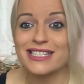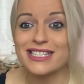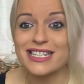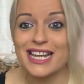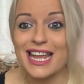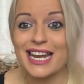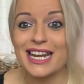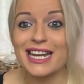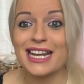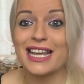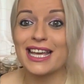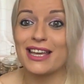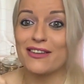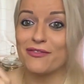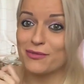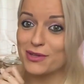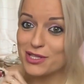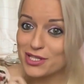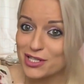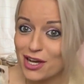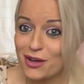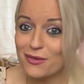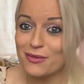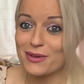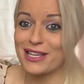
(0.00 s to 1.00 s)
and gently. If
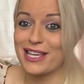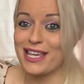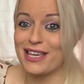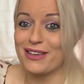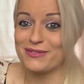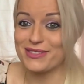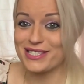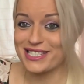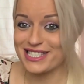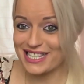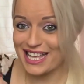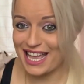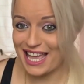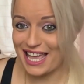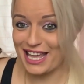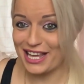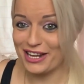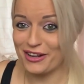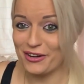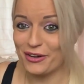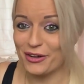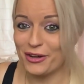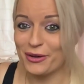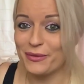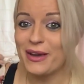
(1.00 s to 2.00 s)
my top keeps
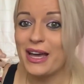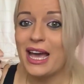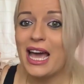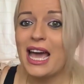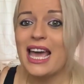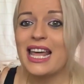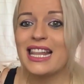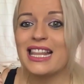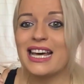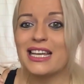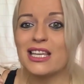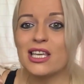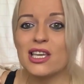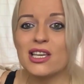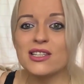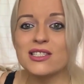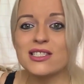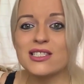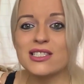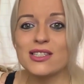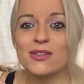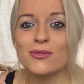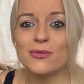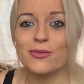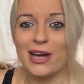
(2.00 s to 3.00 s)
staying up, I
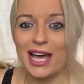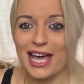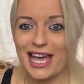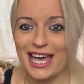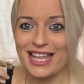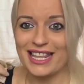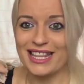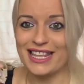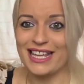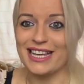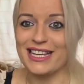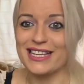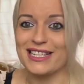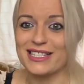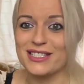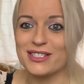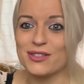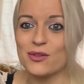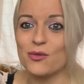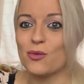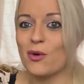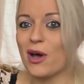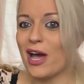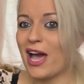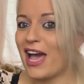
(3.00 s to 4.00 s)
used to wear
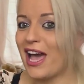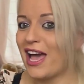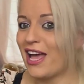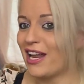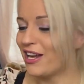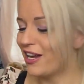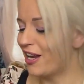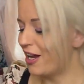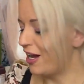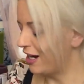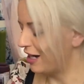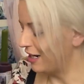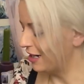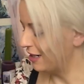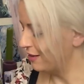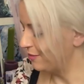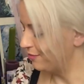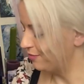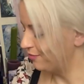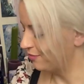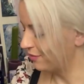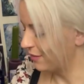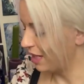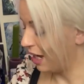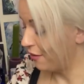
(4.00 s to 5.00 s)
this when
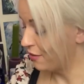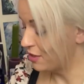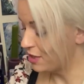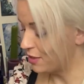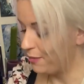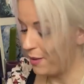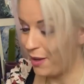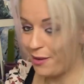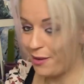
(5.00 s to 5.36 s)
um, I was